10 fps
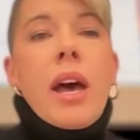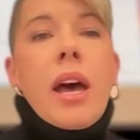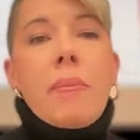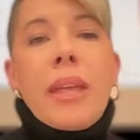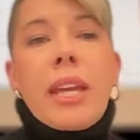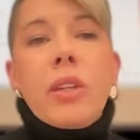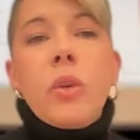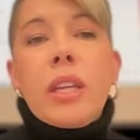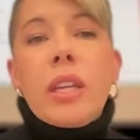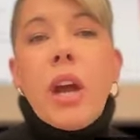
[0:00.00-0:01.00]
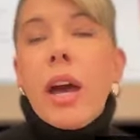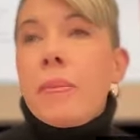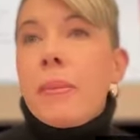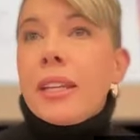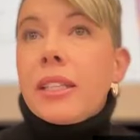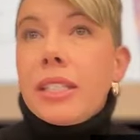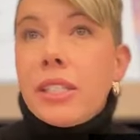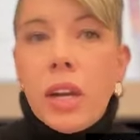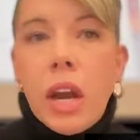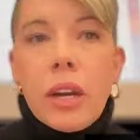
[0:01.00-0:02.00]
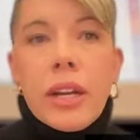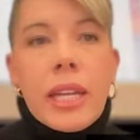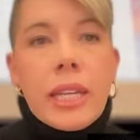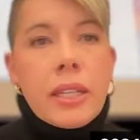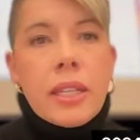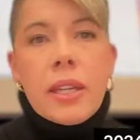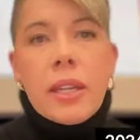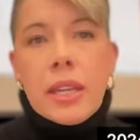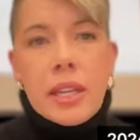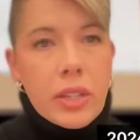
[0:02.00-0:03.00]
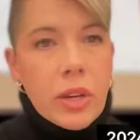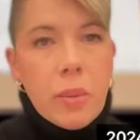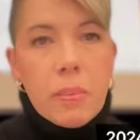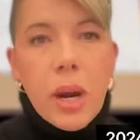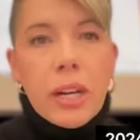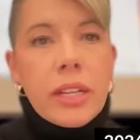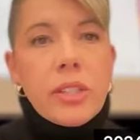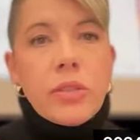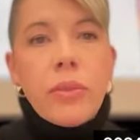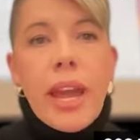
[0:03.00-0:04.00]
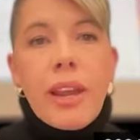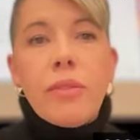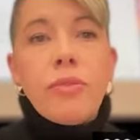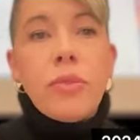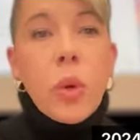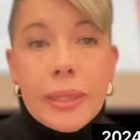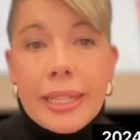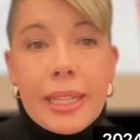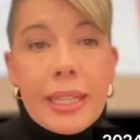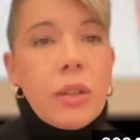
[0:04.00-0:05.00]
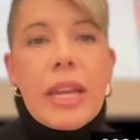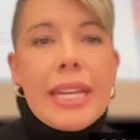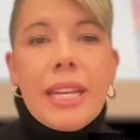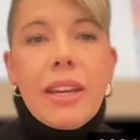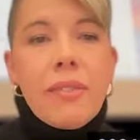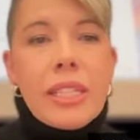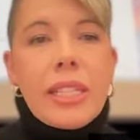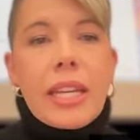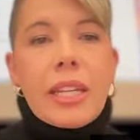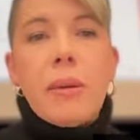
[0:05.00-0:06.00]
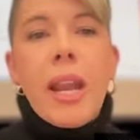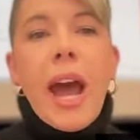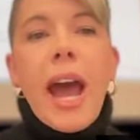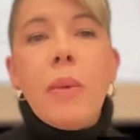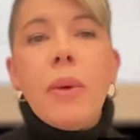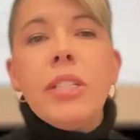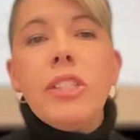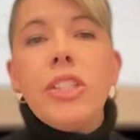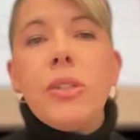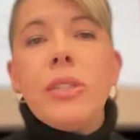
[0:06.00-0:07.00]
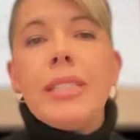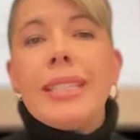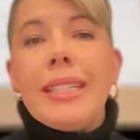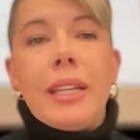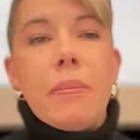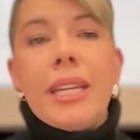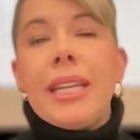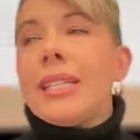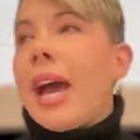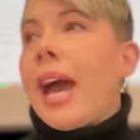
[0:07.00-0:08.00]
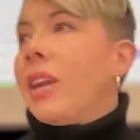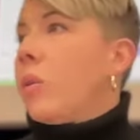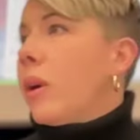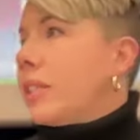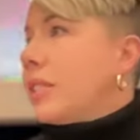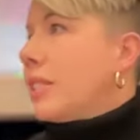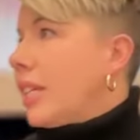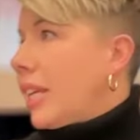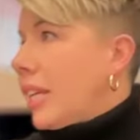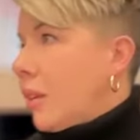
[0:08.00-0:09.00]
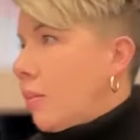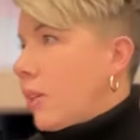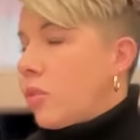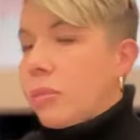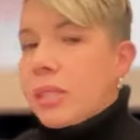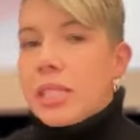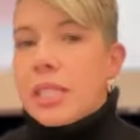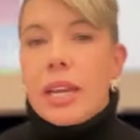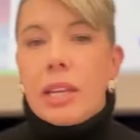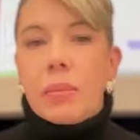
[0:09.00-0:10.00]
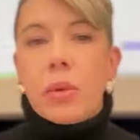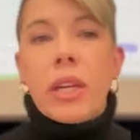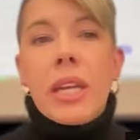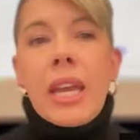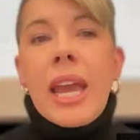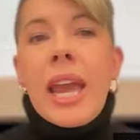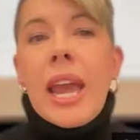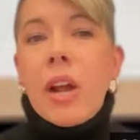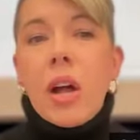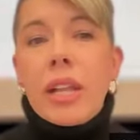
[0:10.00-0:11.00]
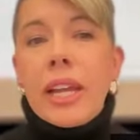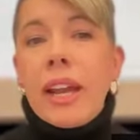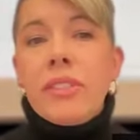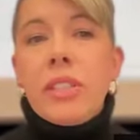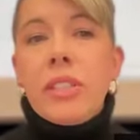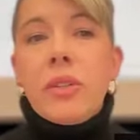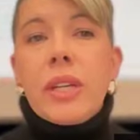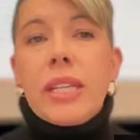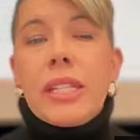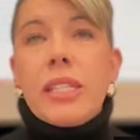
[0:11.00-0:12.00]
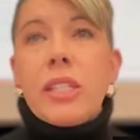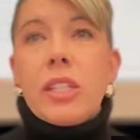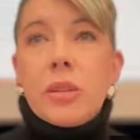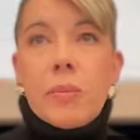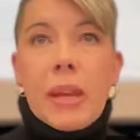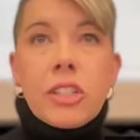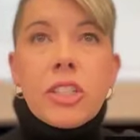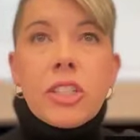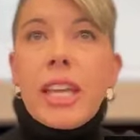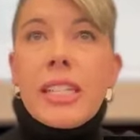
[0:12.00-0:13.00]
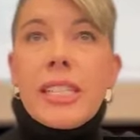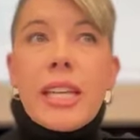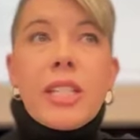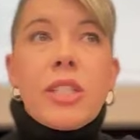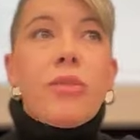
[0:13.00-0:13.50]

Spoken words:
that you could automatically star it, you know, mark it as read, forward it, any of these things. But I want to choose delete it because I don't want to get emails from this guy anymore. And all I have to do is make sure that it says